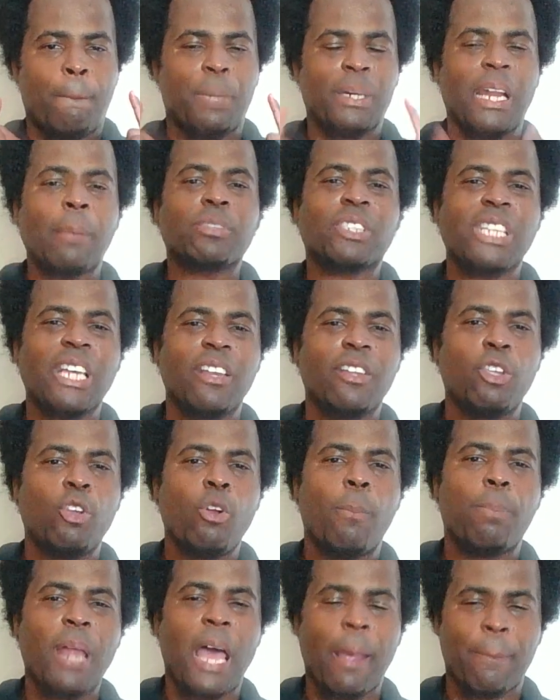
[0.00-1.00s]
but I'm telling
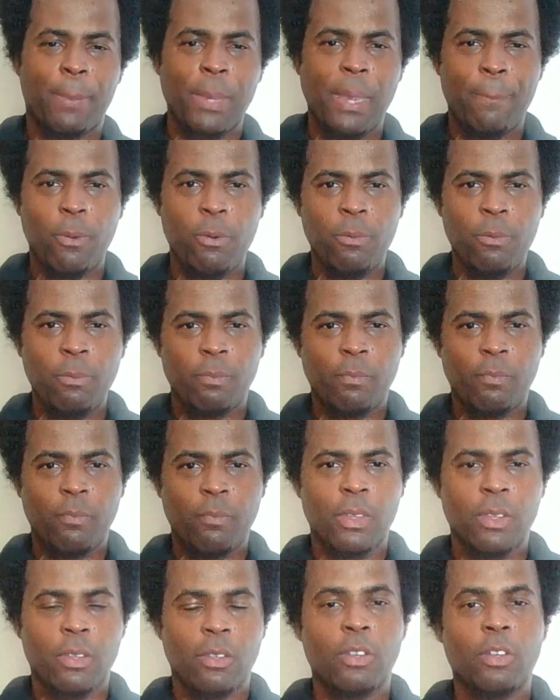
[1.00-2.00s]
you, black people,
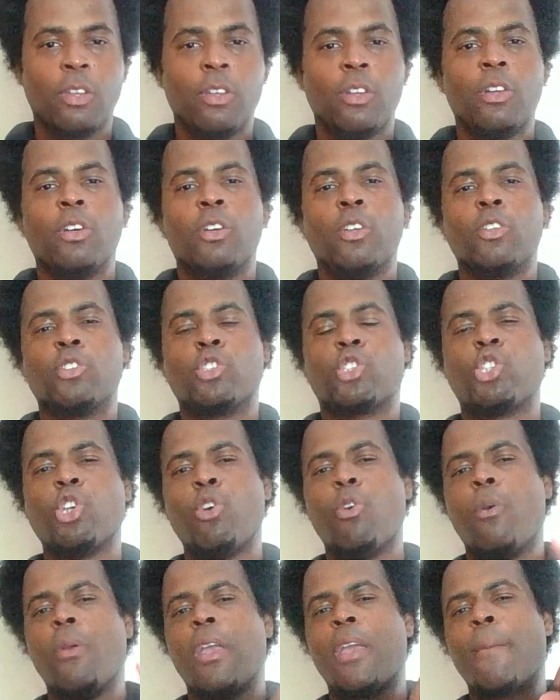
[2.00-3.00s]

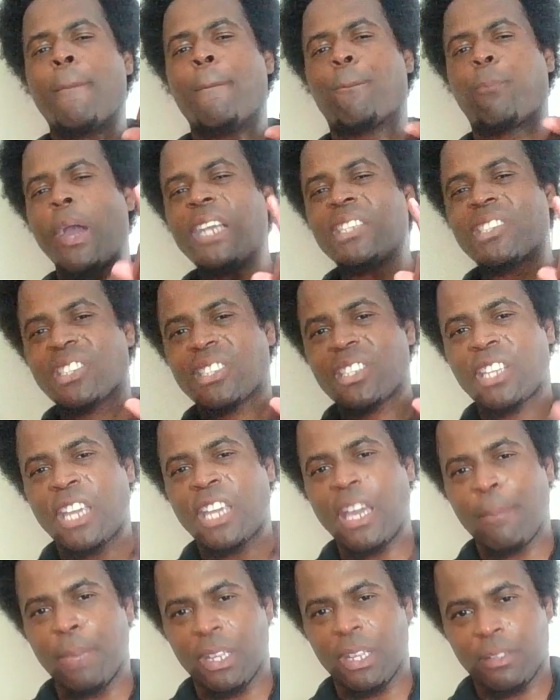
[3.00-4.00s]
to embrace
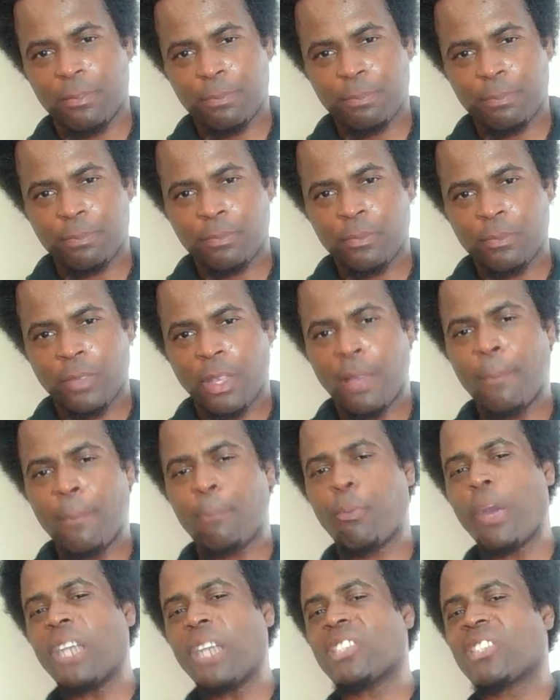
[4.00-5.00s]
Kemet,
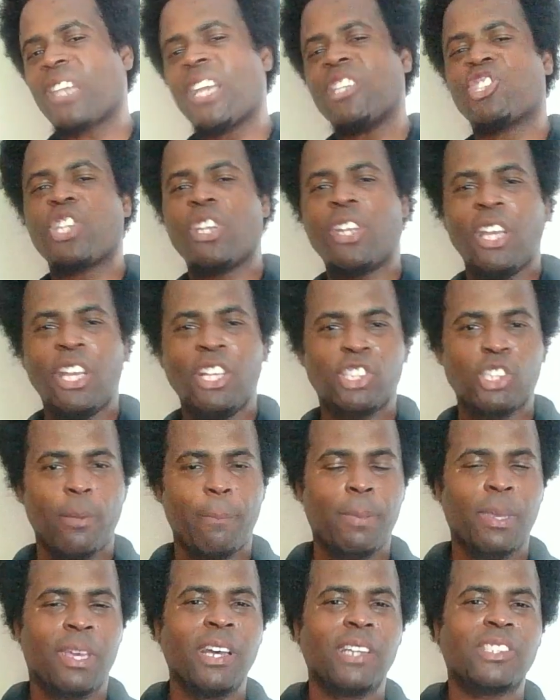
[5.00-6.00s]
embrace ancient
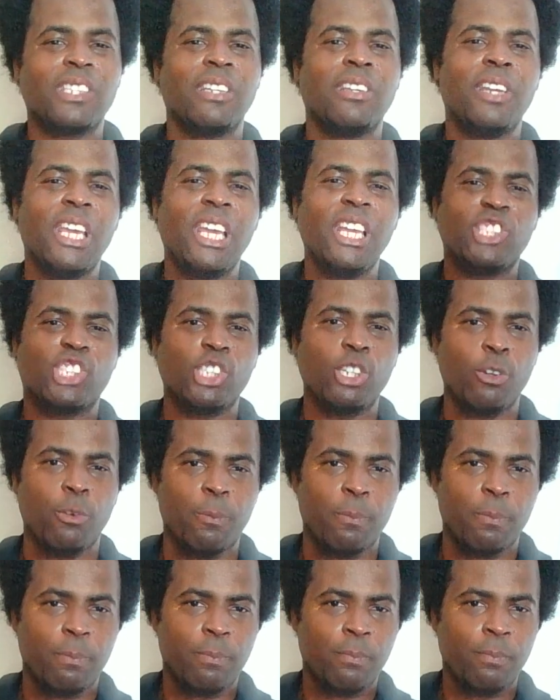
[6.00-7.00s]
Egypt, because it needs
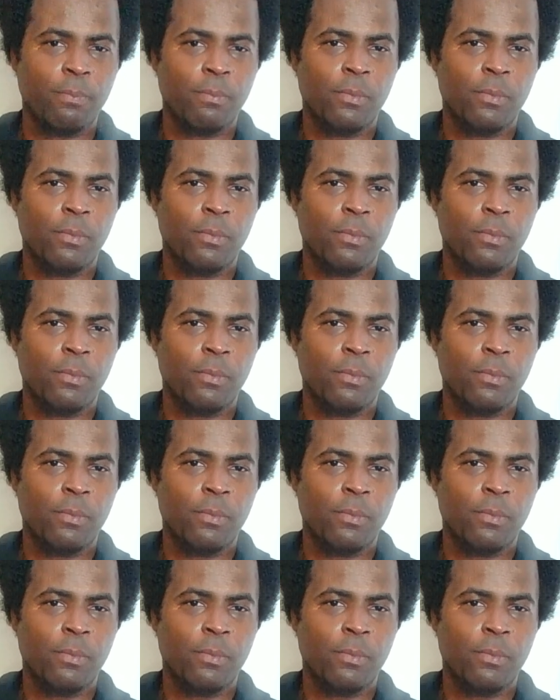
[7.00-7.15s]
you.